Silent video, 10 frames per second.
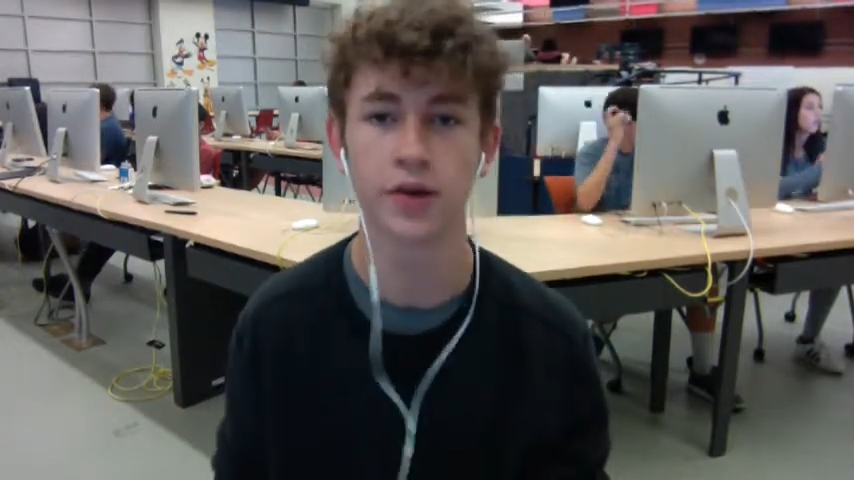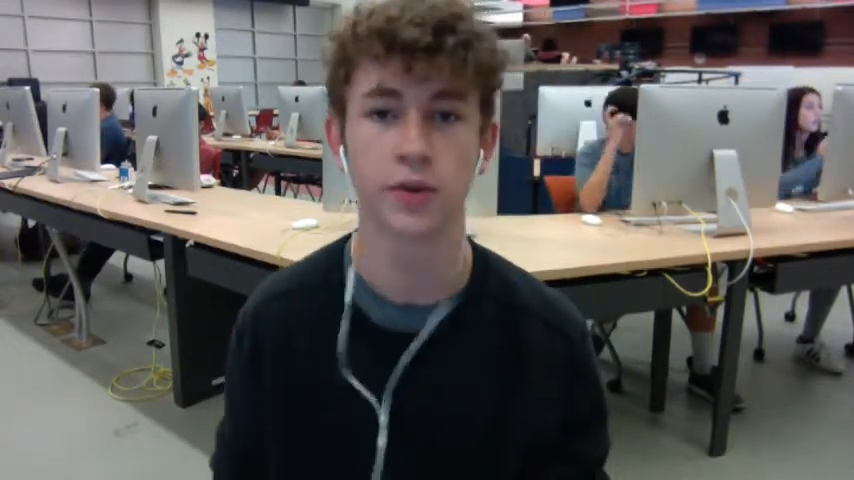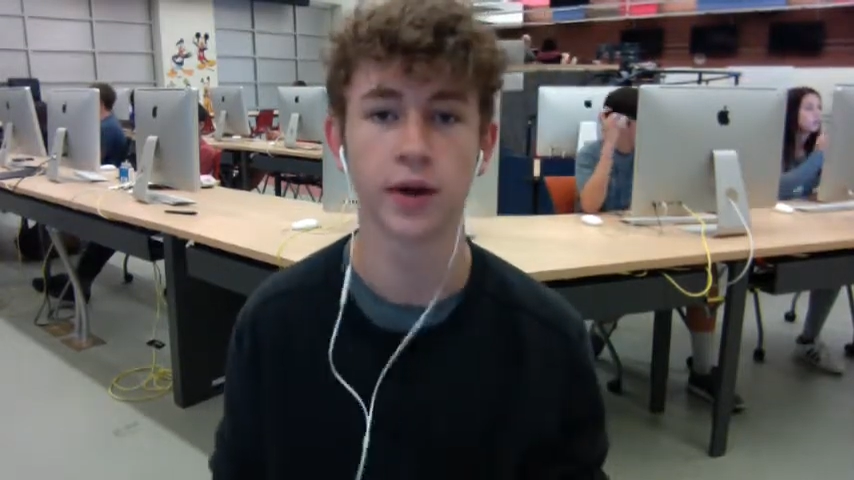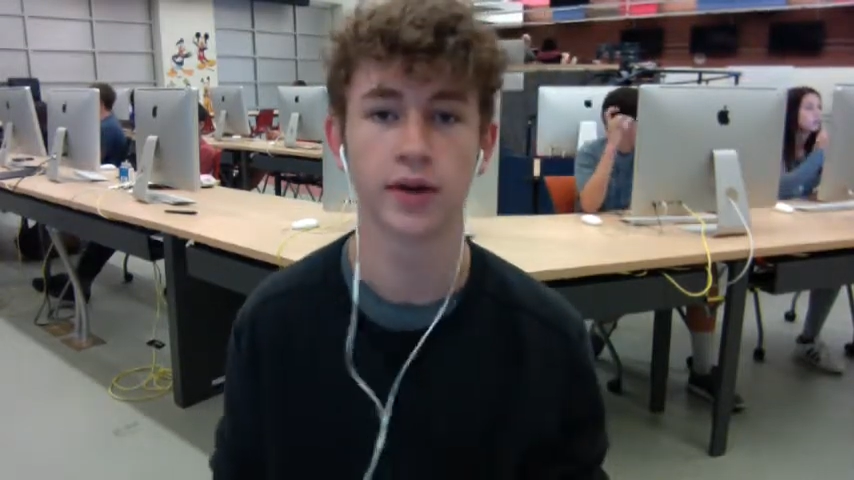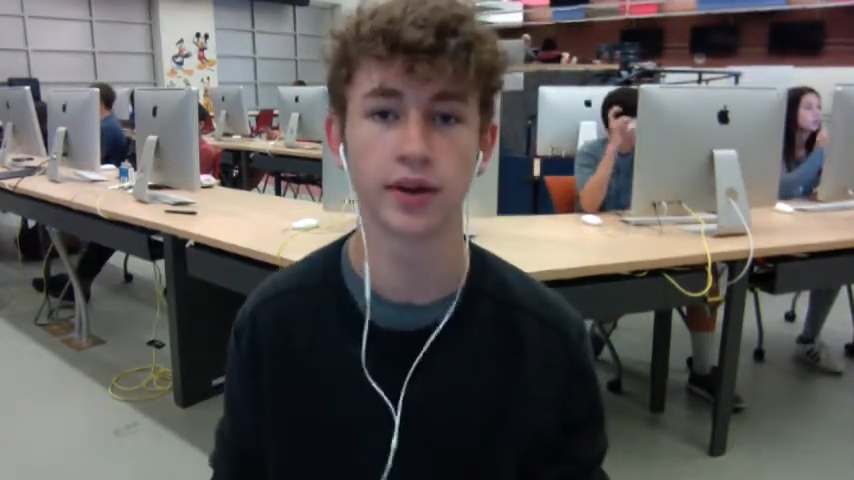
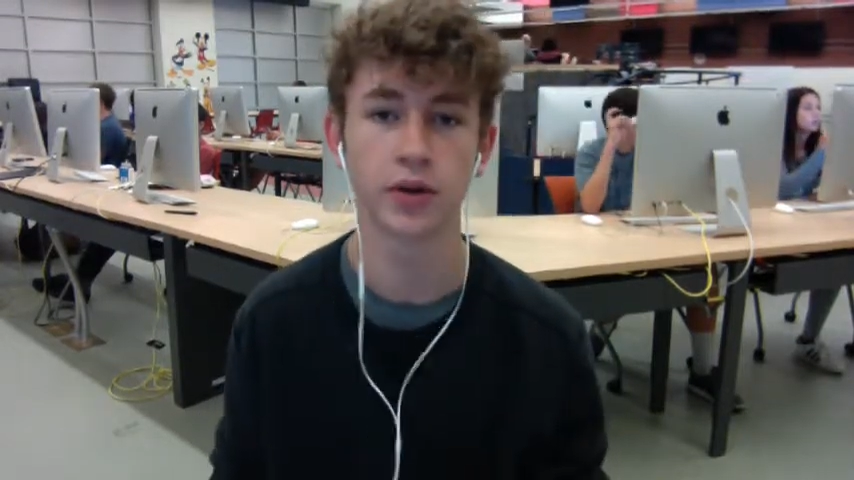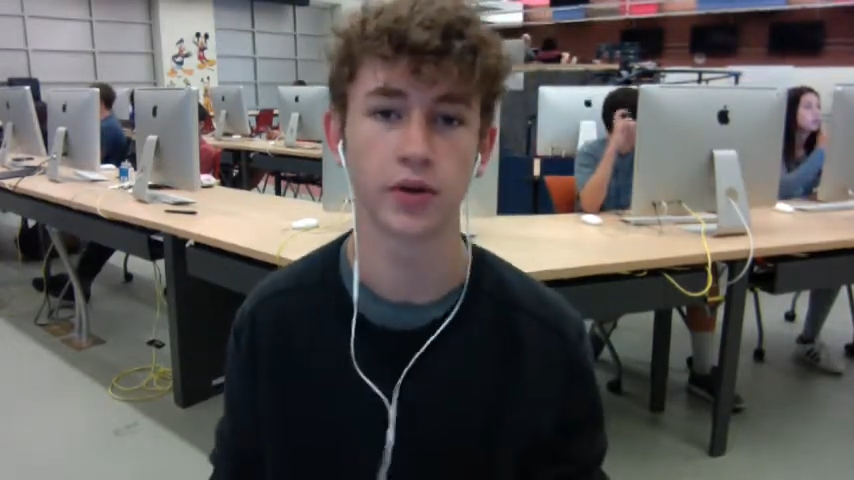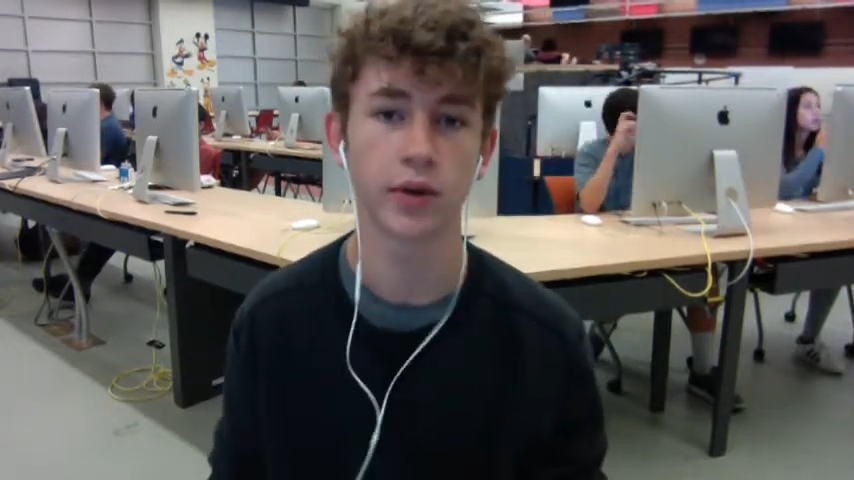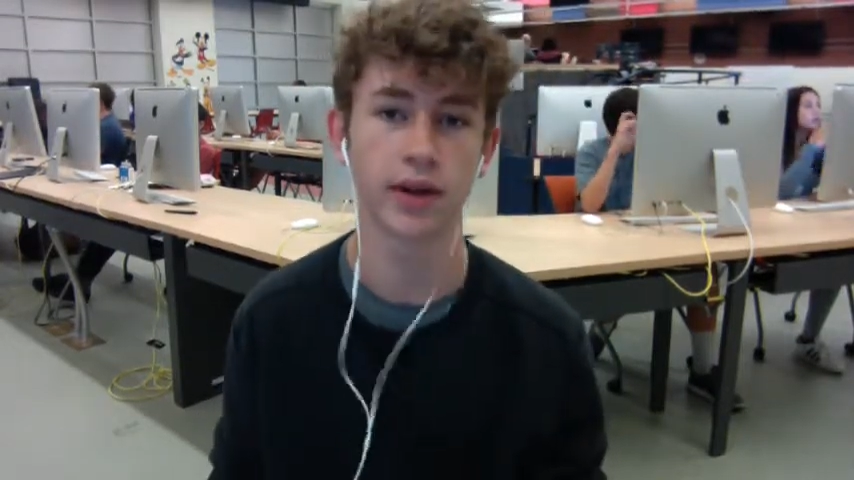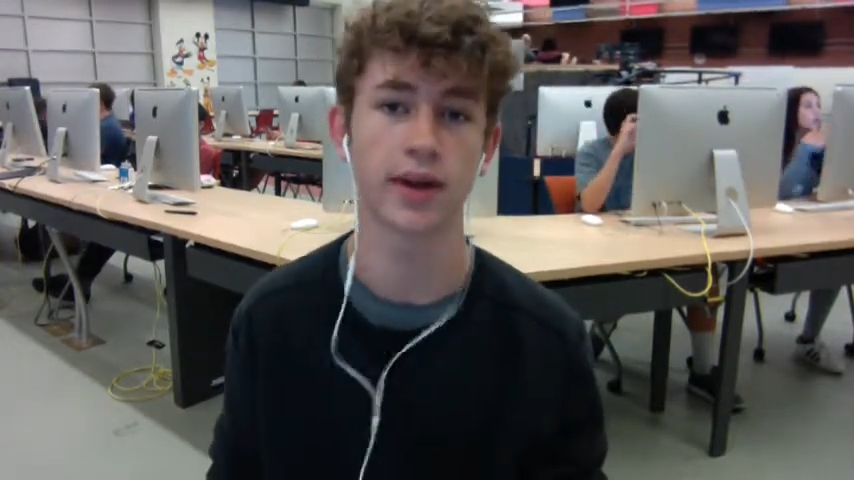where the only
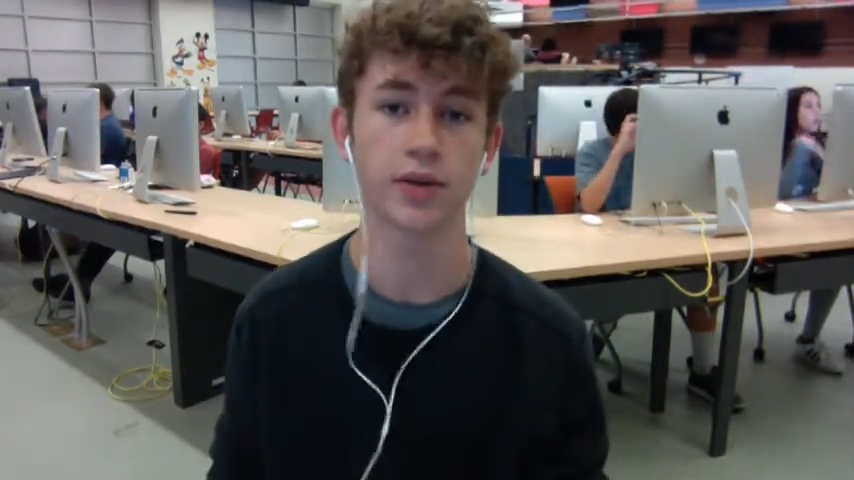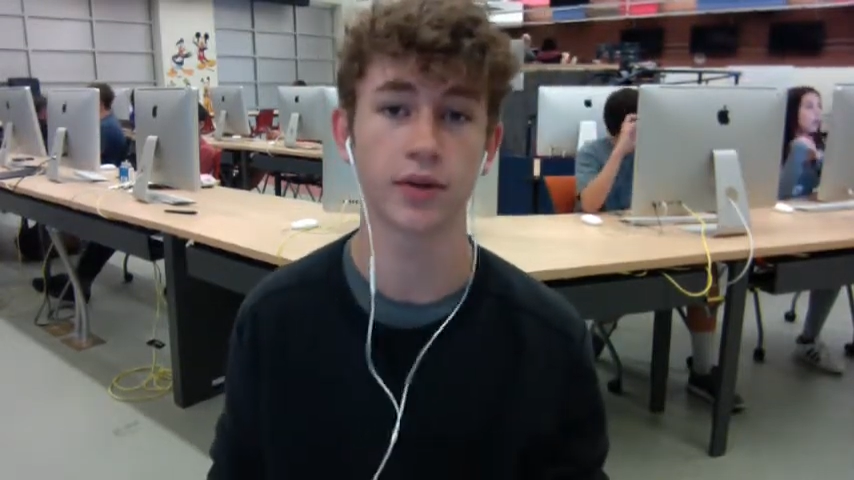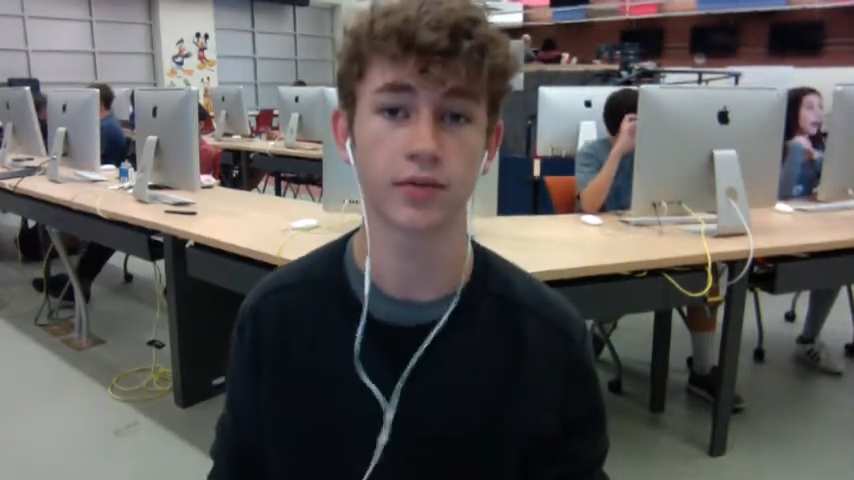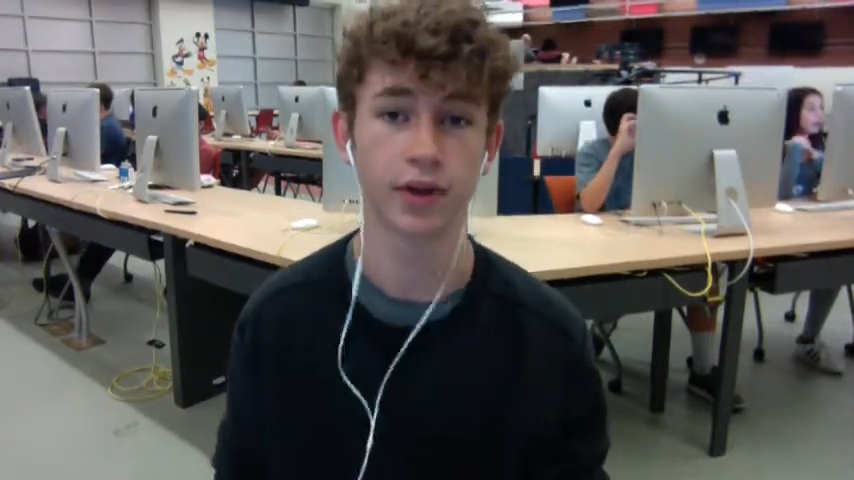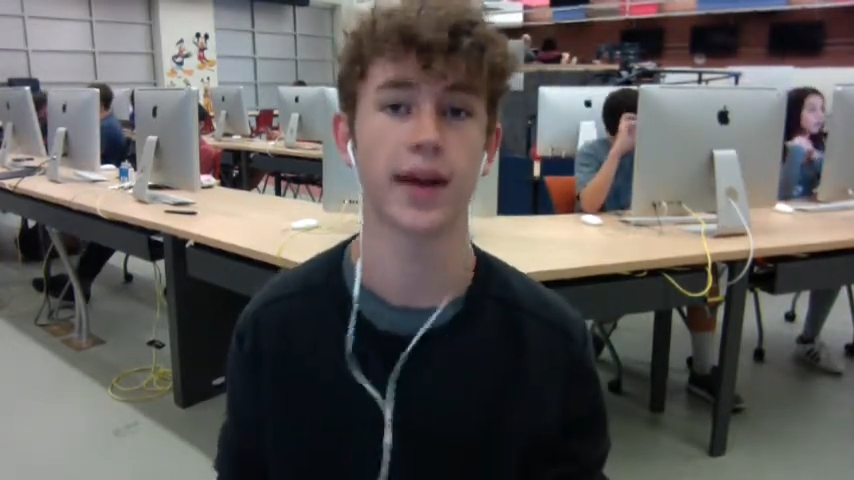way that you
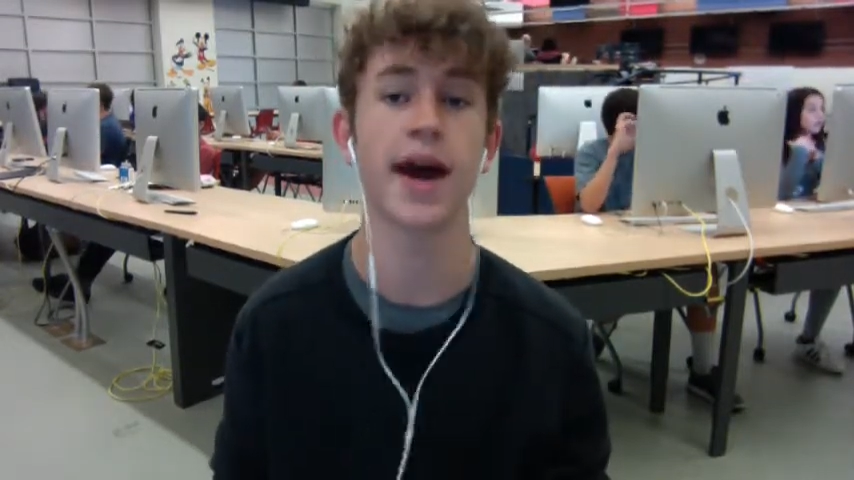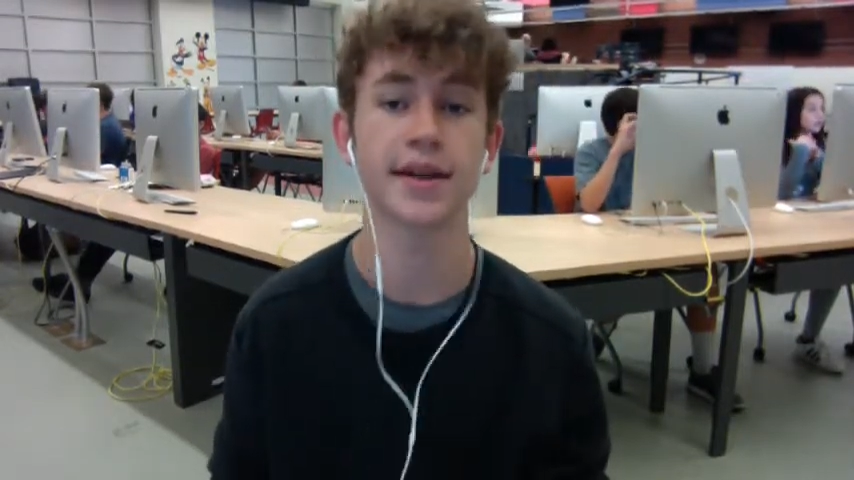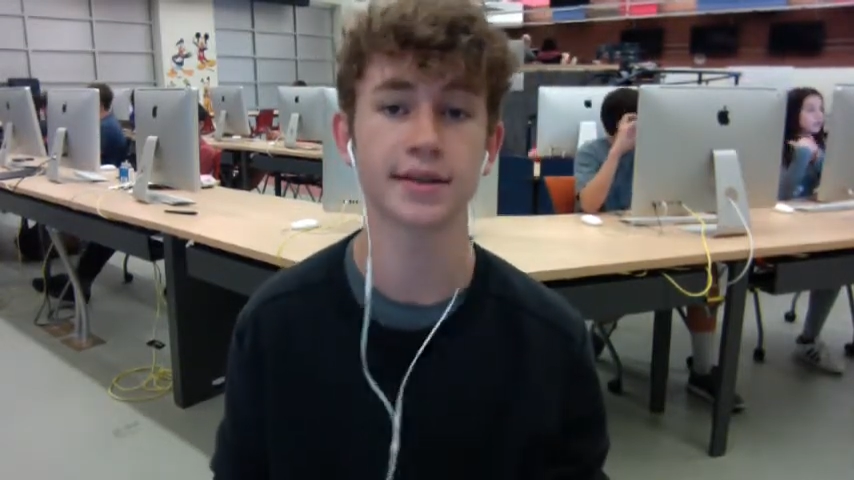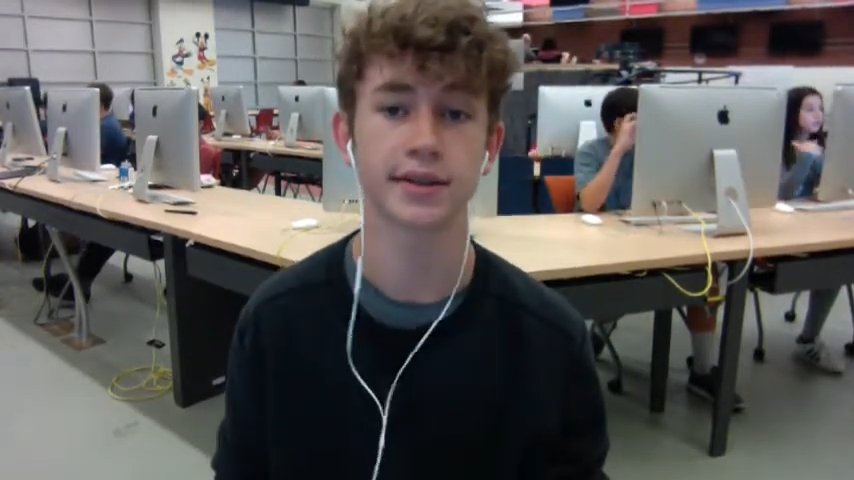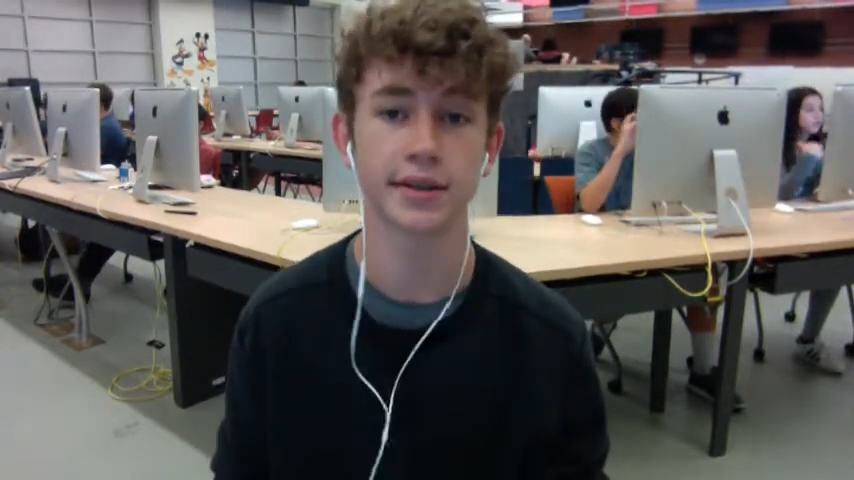can really
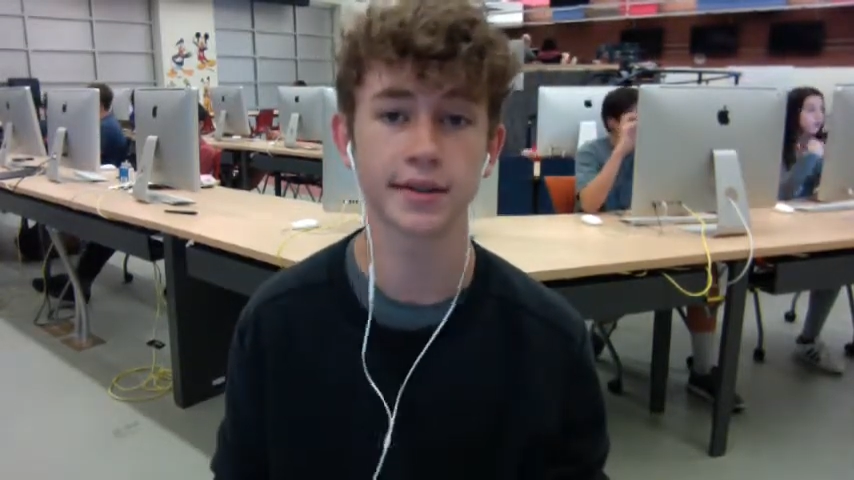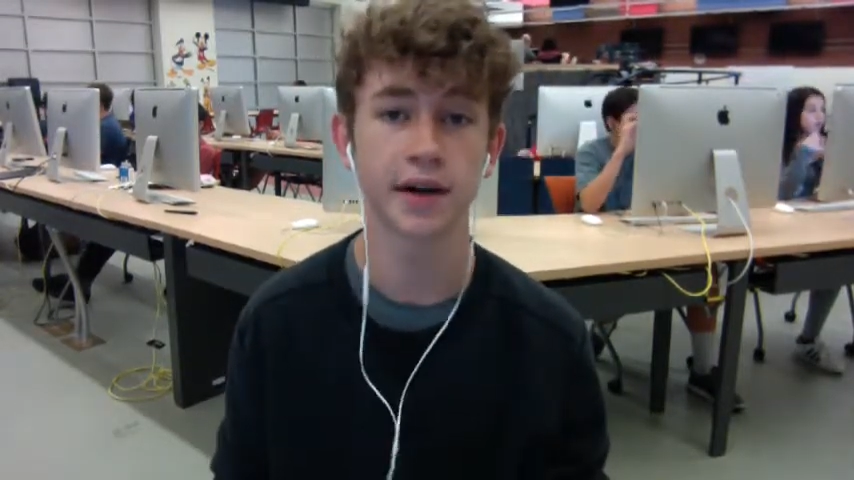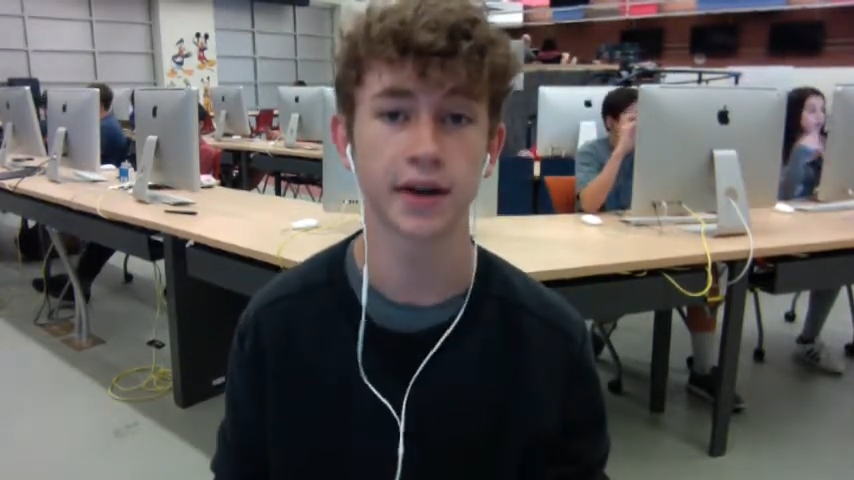access these files